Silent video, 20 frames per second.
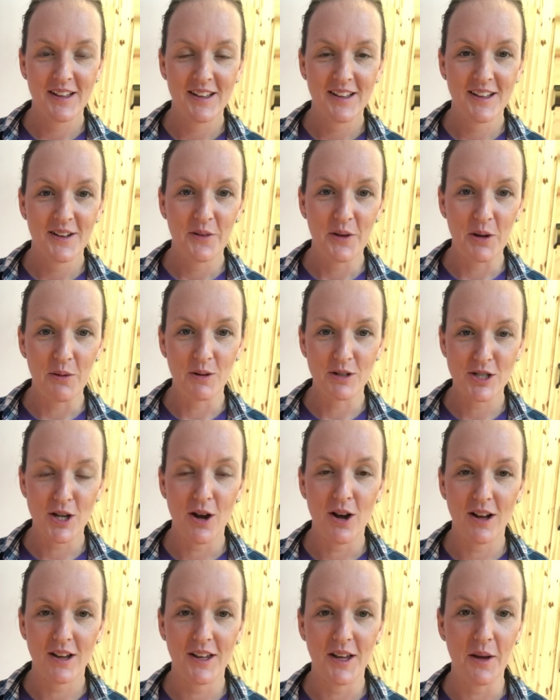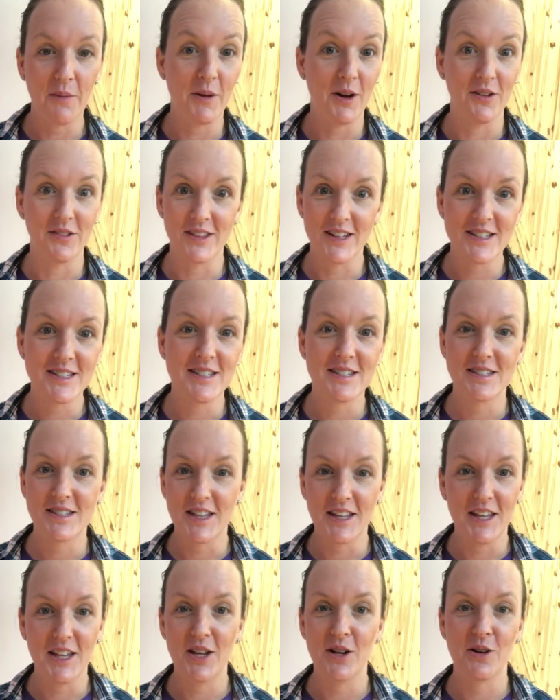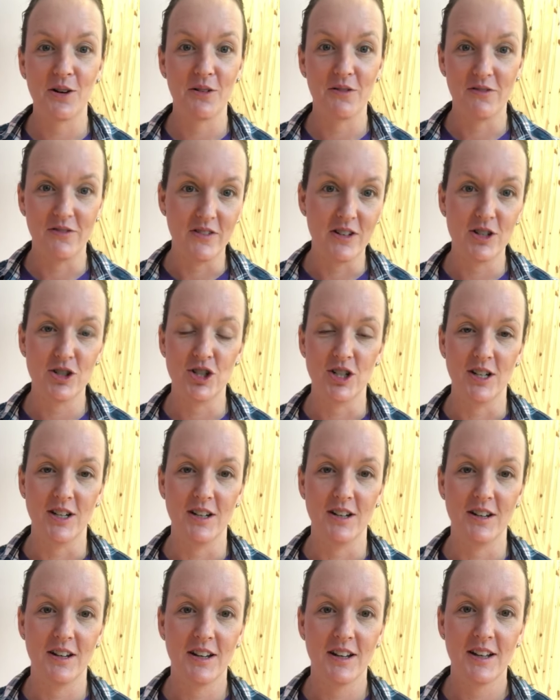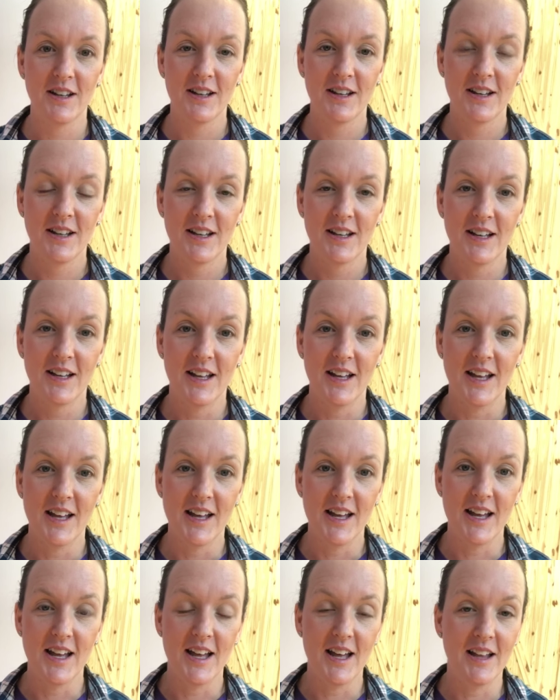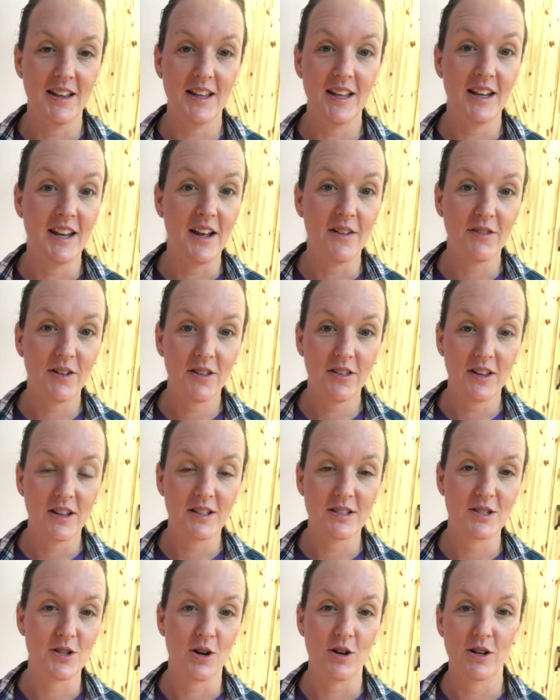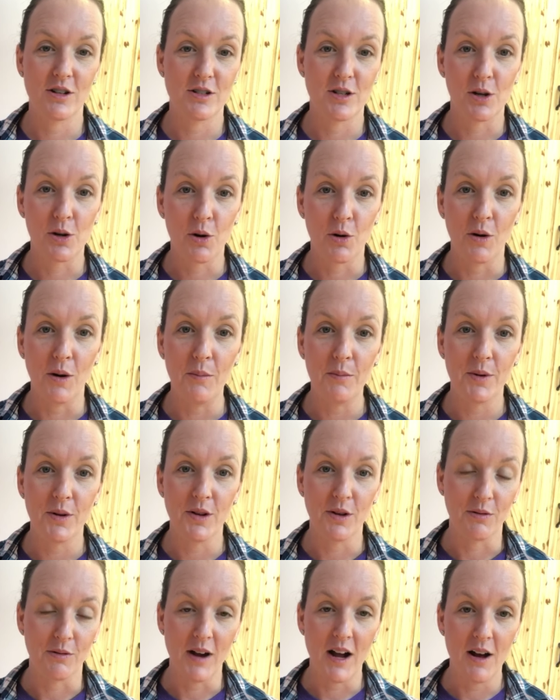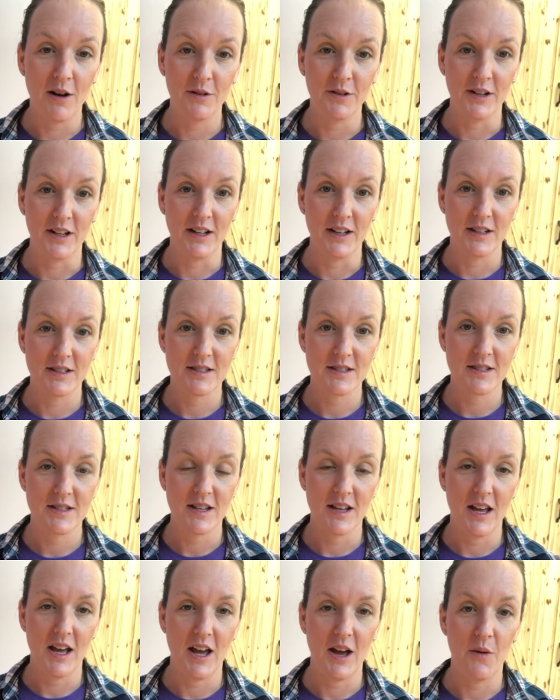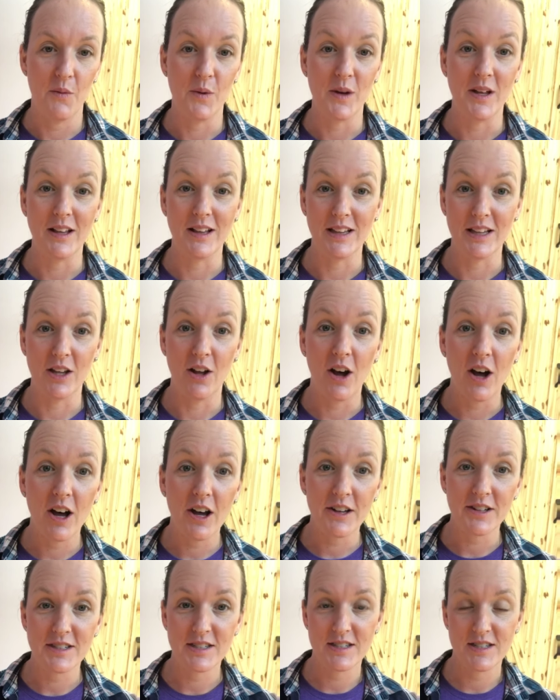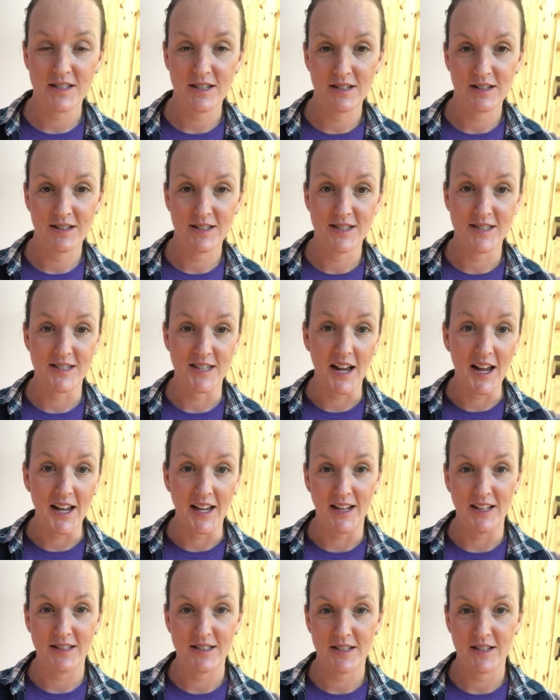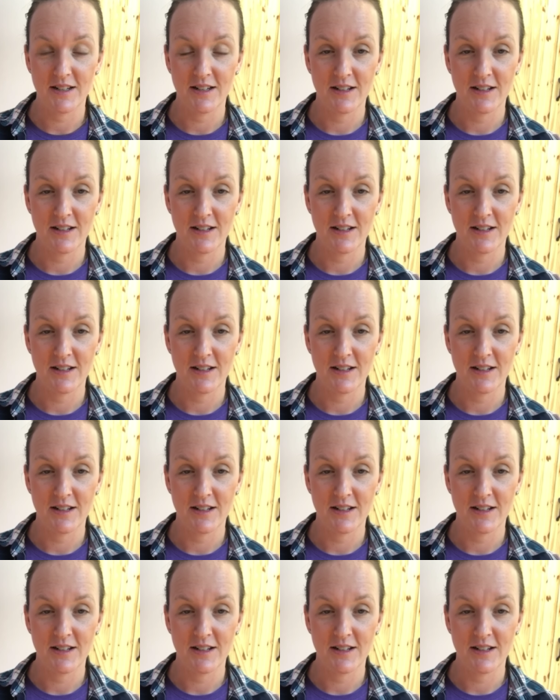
we were talking about this is the year of vision. And then everything started to crumble around us and we lost sight